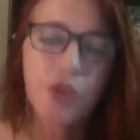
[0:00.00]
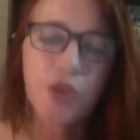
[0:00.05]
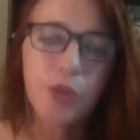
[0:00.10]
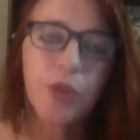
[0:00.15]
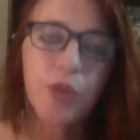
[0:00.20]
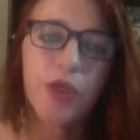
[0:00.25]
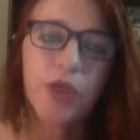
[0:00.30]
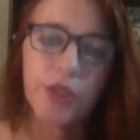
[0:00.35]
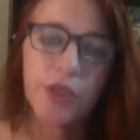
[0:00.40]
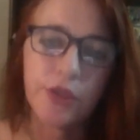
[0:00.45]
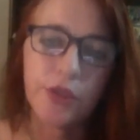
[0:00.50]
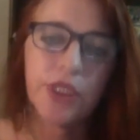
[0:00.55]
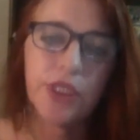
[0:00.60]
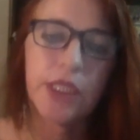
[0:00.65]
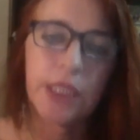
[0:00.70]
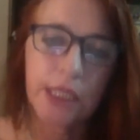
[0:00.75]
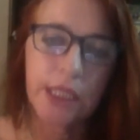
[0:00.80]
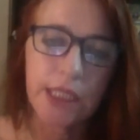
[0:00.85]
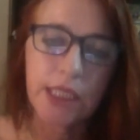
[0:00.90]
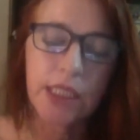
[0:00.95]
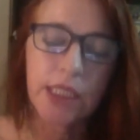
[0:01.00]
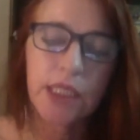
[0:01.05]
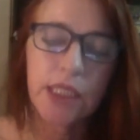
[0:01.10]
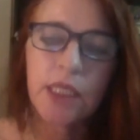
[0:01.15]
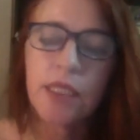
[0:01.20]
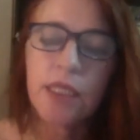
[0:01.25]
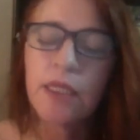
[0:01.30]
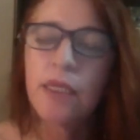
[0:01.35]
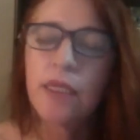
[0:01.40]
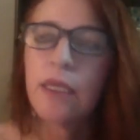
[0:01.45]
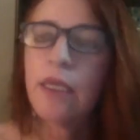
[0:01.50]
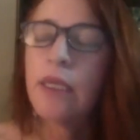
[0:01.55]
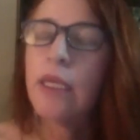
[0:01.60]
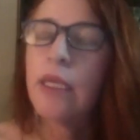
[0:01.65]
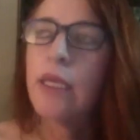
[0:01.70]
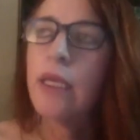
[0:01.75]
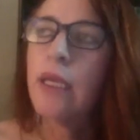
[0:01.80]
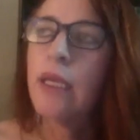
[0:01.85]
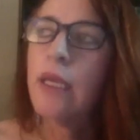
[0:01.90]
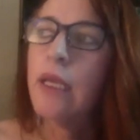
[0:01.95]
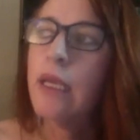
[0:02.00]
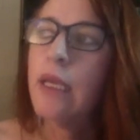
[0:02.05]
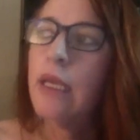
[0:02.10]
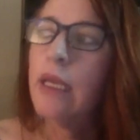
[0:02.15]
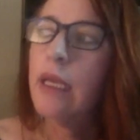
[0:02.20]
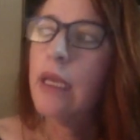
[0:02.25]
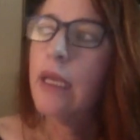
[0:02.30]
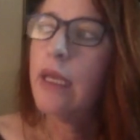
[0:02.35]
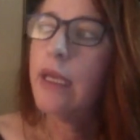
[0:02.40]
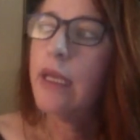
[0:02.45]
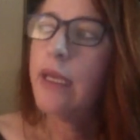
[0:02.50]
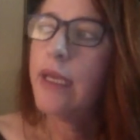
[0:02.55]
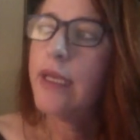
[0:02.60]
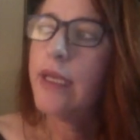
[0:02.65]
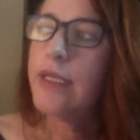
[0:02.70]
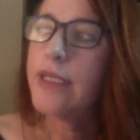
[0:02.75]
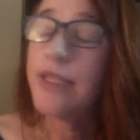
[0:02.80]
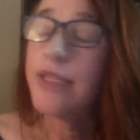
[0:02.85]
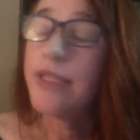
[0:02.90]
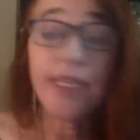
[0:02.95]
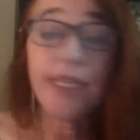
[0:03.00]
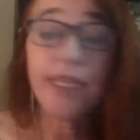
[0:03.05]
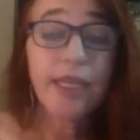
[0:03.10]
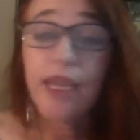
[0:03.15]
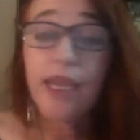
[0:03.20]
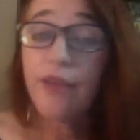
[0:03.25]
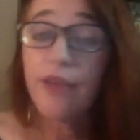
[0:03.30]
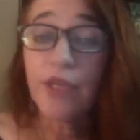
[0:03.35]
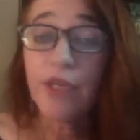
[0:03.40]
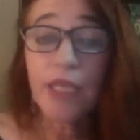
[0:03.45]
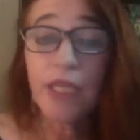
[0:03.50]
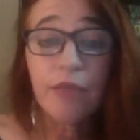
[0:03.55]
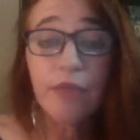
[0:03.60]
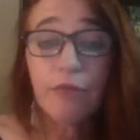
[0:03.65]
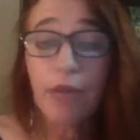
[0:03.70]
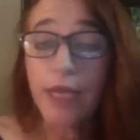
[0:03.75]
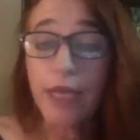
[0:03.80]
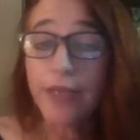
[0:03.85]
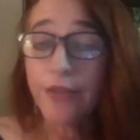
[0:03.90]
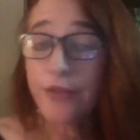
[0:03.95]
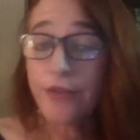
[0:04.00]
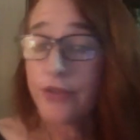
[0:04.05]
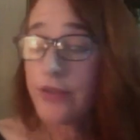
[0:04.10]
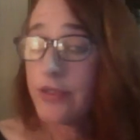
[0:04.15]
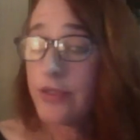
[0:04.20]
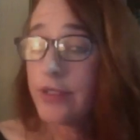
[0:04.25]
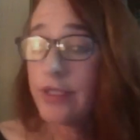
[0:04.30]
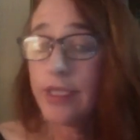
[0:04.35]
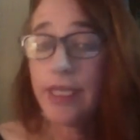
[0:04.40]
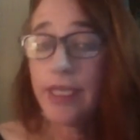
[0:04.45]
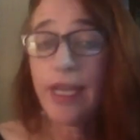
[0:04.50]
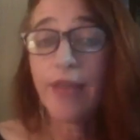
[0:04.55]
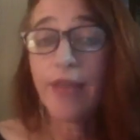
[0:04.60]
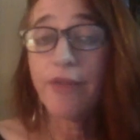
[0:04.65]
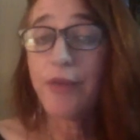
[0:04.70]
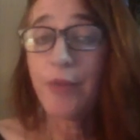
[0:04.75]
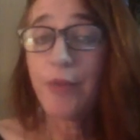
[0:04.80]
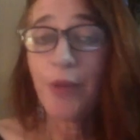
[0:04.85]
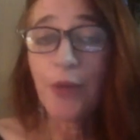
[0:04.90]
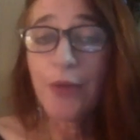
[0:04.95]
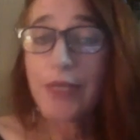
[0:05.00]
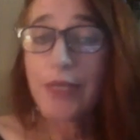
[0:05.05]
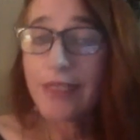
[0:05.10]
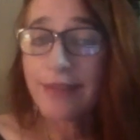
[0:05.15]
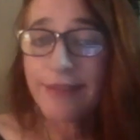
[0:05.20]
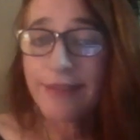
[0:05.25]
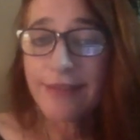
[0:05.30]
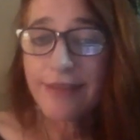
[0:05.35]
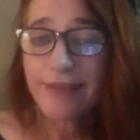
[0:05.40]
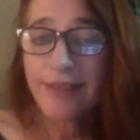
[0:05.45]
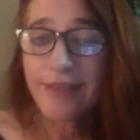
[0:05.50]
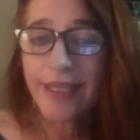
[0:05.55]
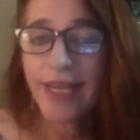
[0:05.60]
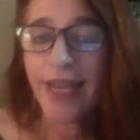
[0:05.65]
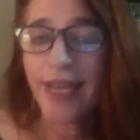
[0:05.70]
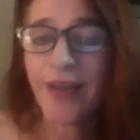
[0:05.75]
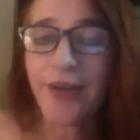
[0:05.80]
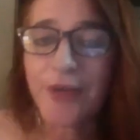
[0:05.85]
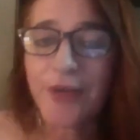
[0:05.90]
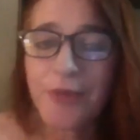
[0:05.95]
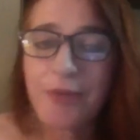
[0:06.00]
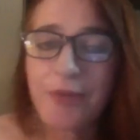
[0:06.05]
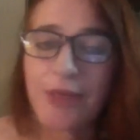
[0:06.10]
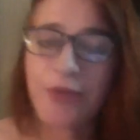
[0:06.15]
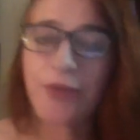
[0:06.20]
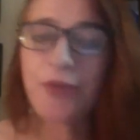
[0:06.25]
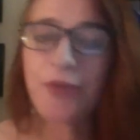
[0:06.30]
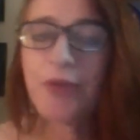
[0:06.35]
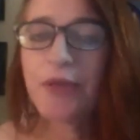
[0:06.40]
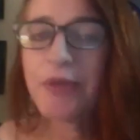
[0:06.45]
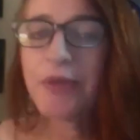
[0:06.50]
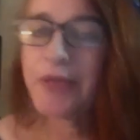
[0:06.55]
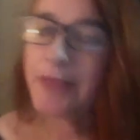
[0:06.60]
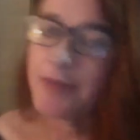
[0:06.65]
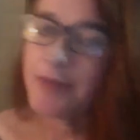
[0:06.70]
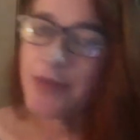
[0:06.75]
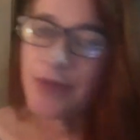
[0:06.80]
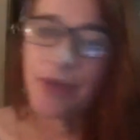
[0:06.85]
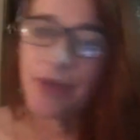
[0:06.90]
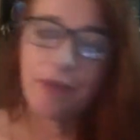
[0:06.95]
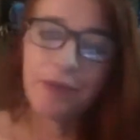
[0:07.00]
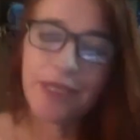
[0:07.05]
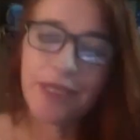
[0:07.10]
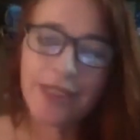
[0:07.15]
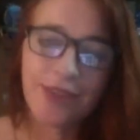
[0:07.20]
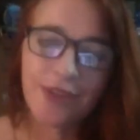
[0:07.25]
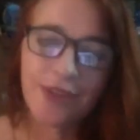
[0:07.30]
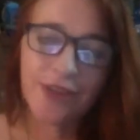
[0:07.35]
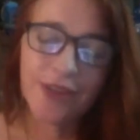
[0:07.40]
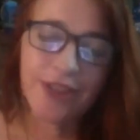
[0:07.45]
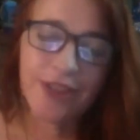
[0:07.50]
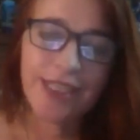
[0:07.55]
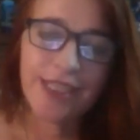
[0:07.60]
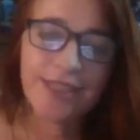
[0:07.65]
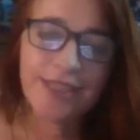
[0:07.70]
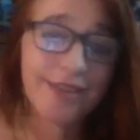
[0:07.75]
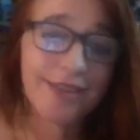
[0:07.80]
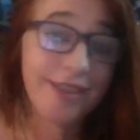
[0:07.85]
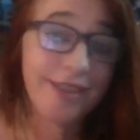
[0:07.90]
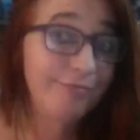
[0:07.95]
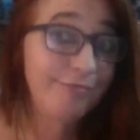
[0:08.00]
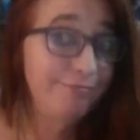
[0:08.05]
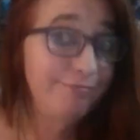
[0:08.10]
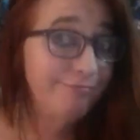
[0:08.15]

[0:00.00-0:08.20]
part of their healing. And they didn't have any writers, they didn't have any poets. And I heard about the program, so I went to her and I said,